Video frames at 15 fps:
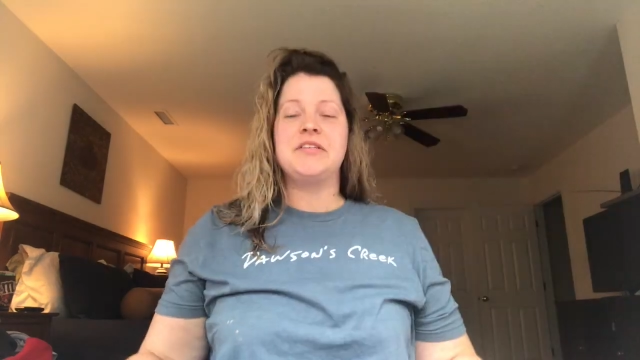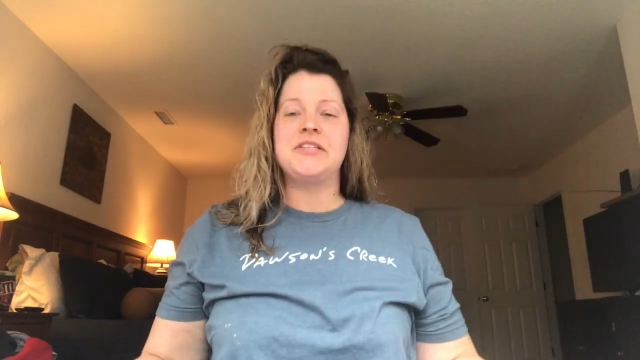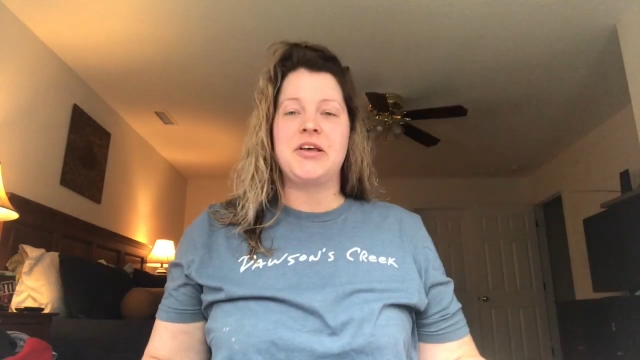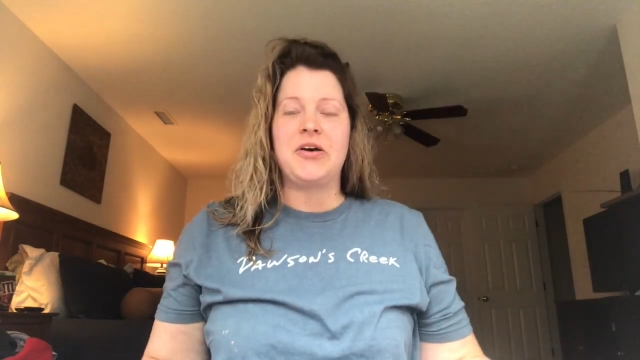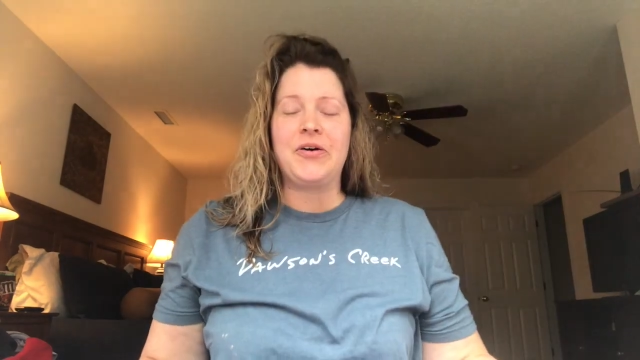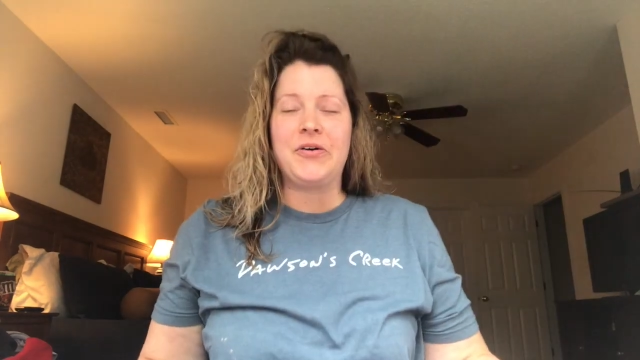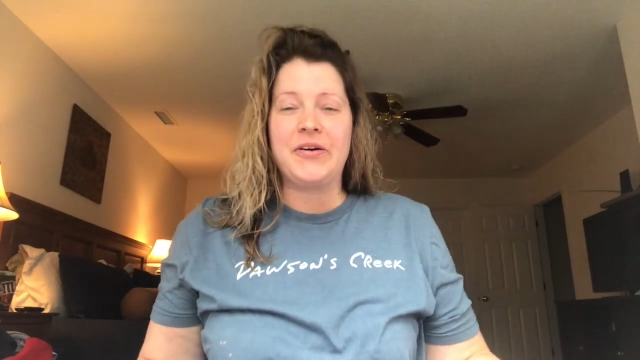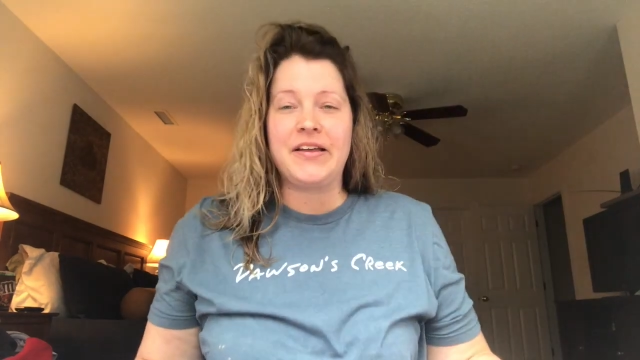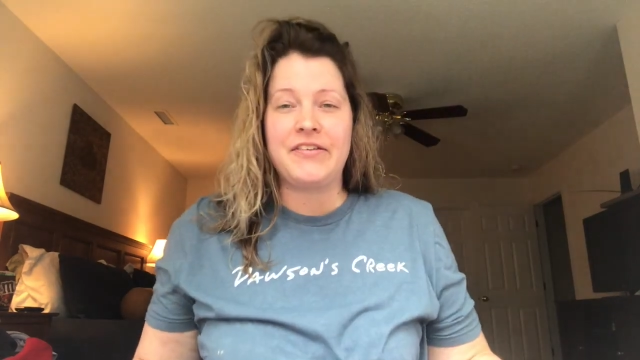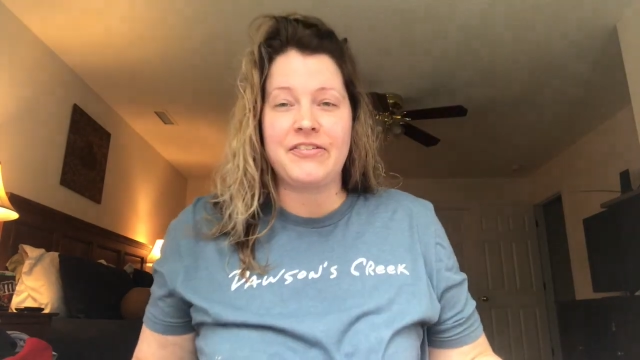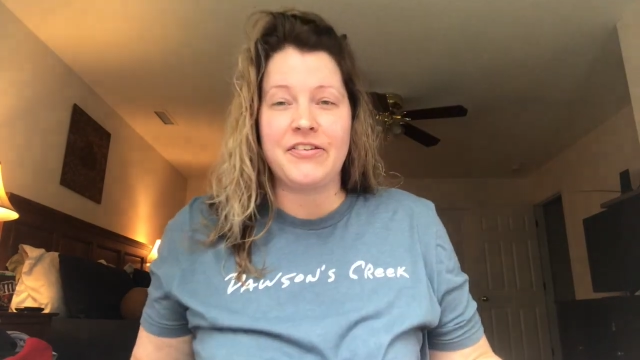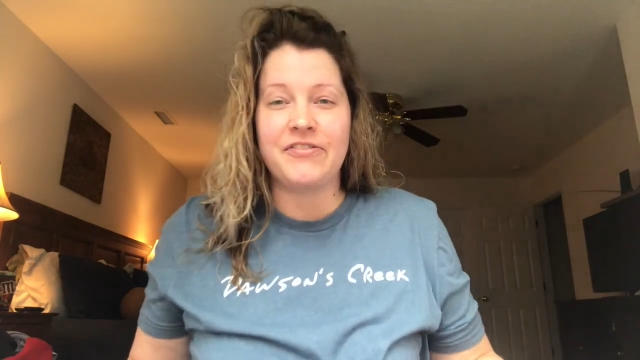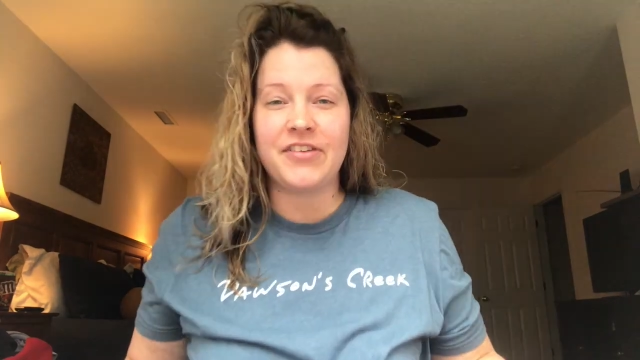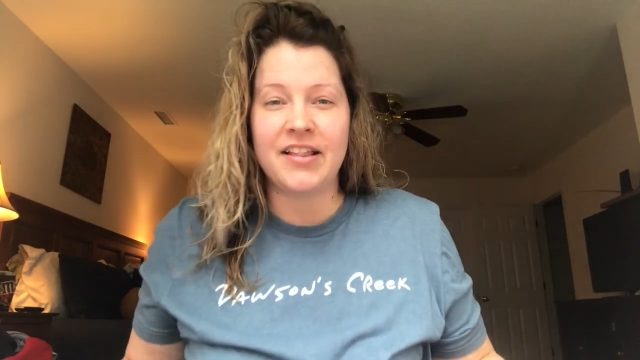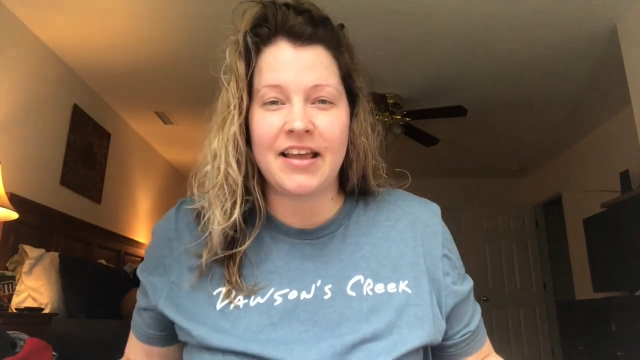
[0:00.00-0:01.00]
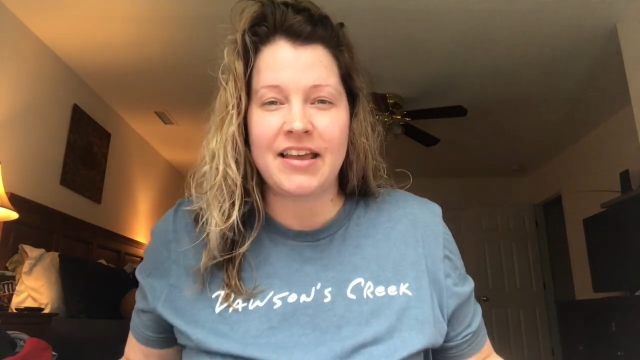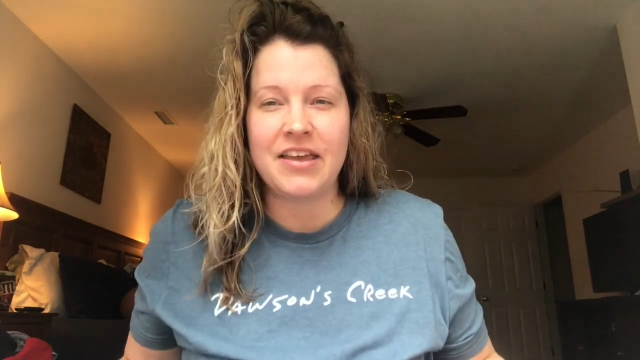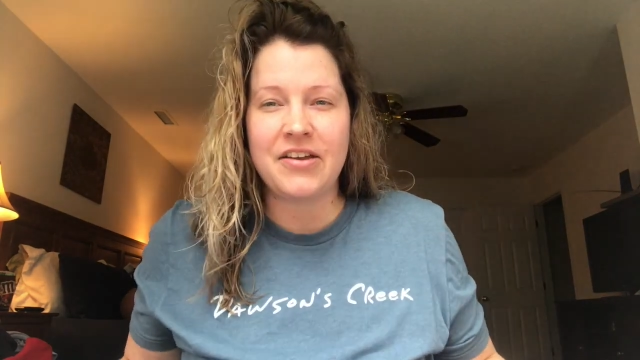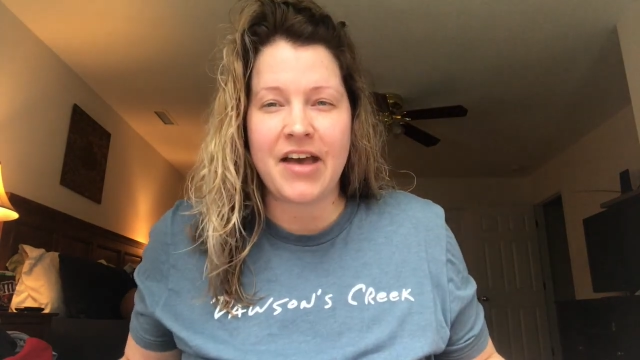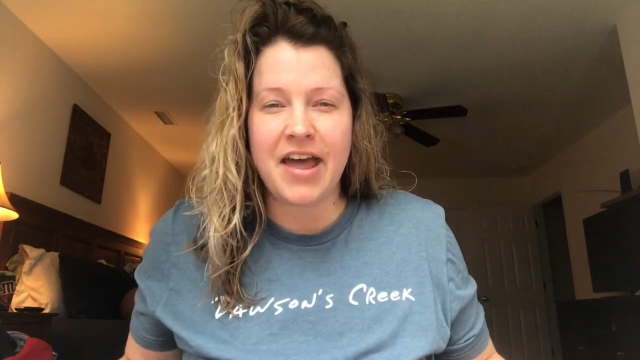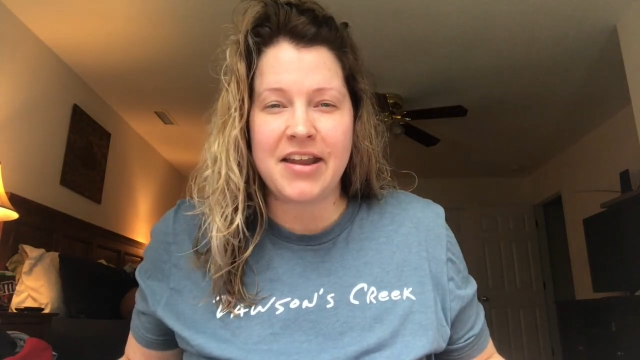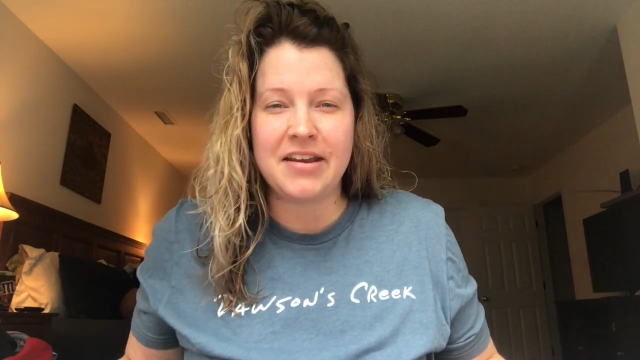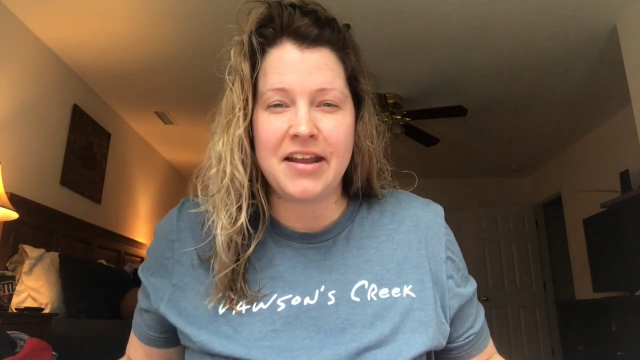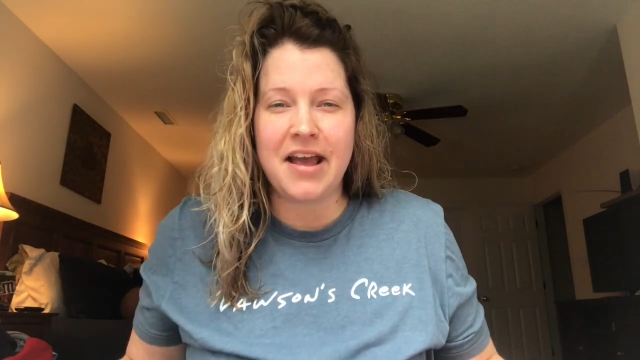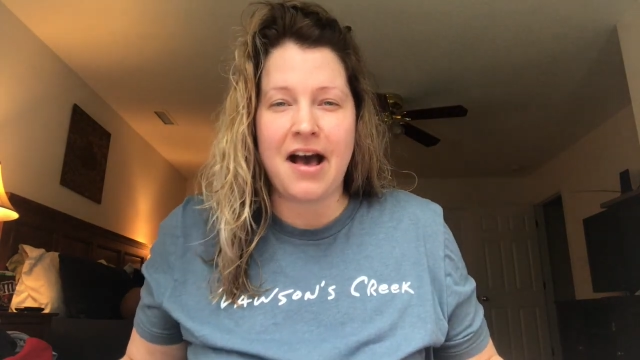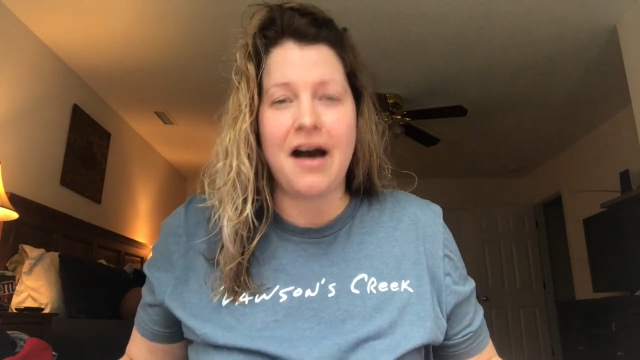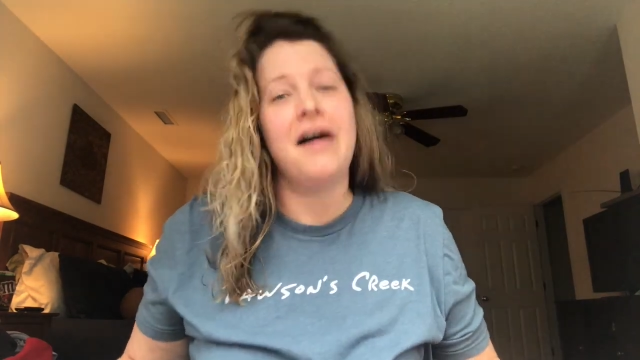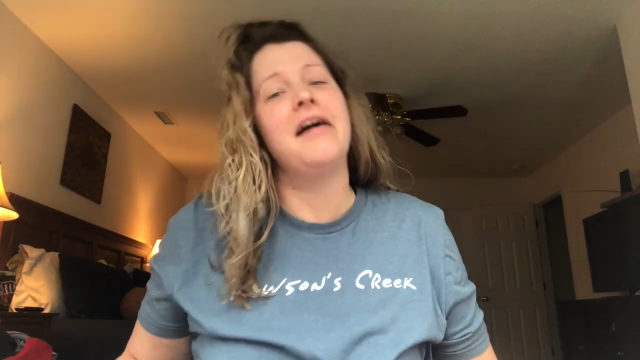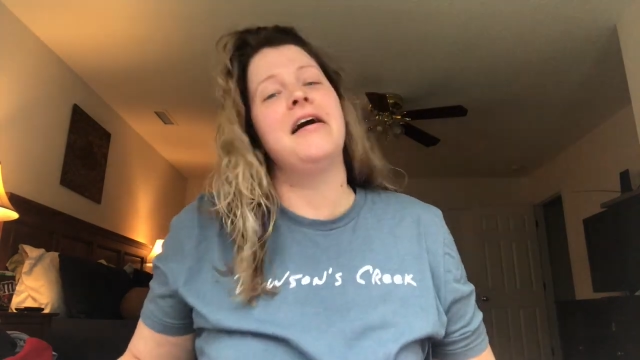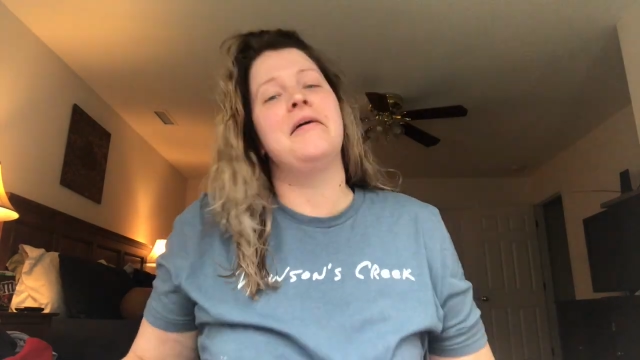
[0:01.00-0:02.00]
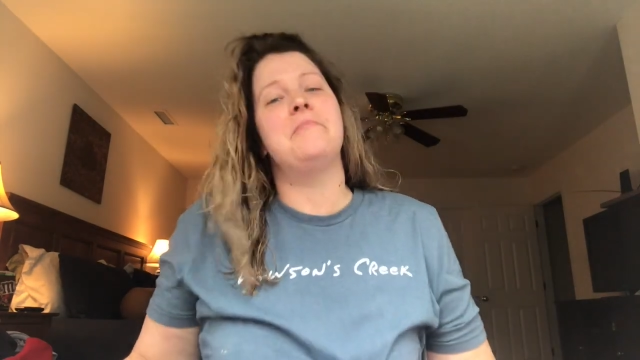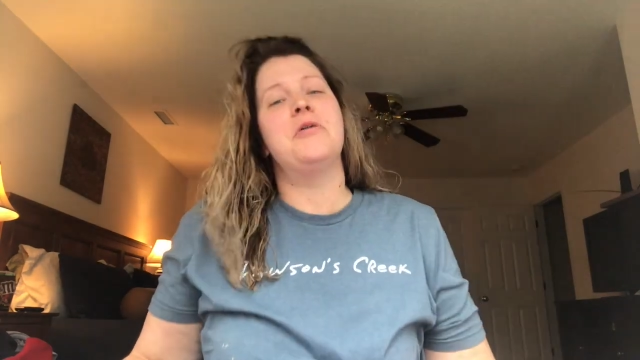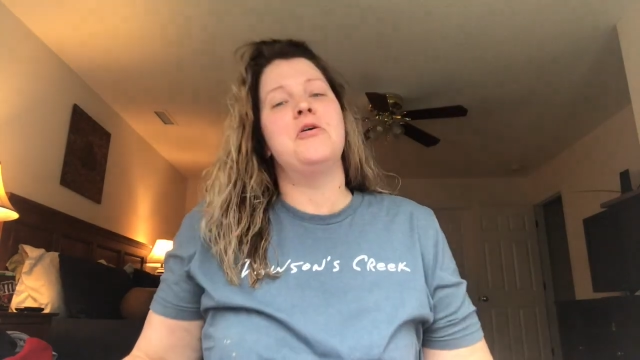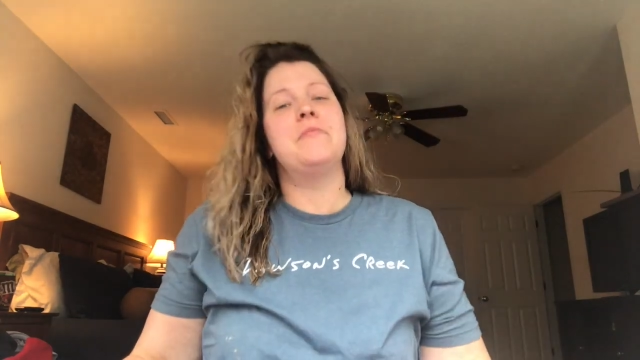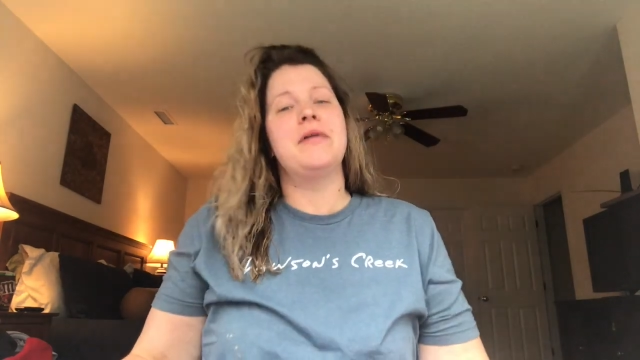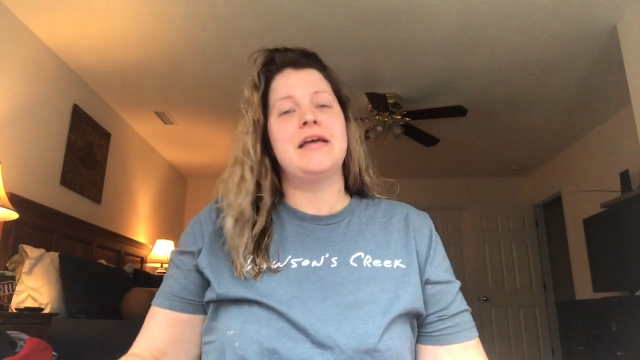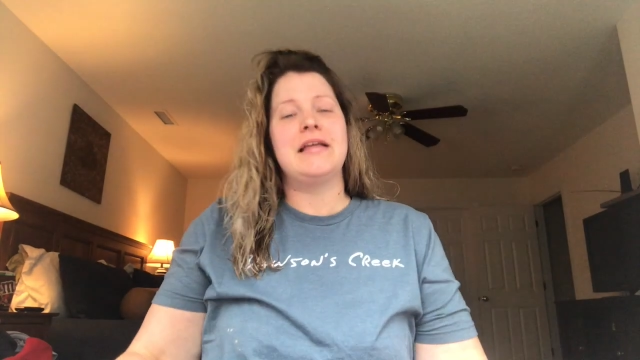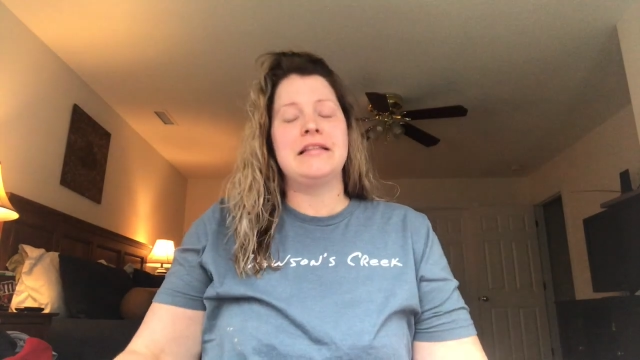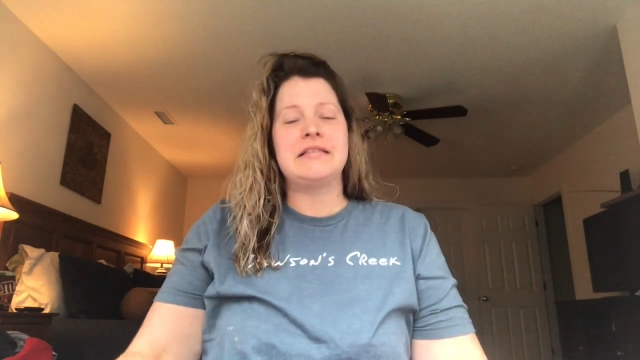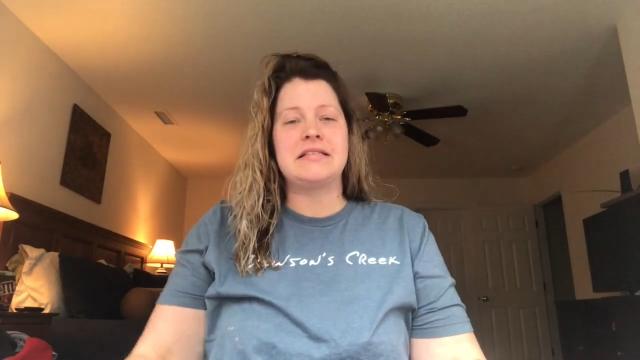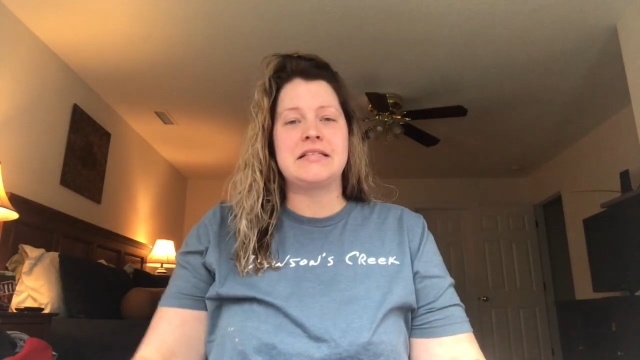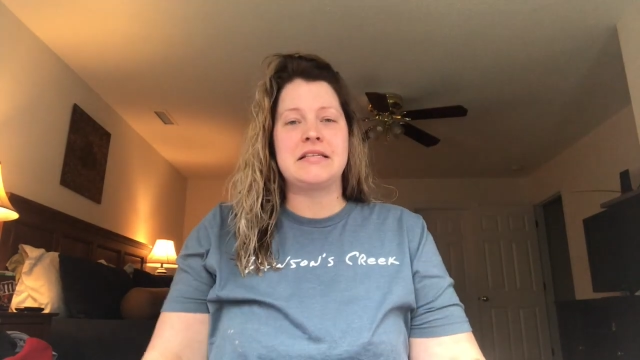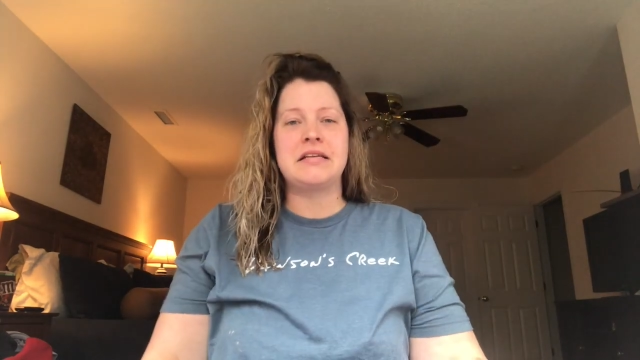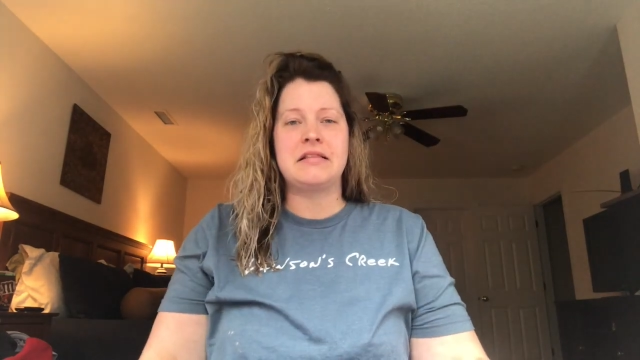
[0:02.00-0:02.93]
So if you feel like you had any aha moments,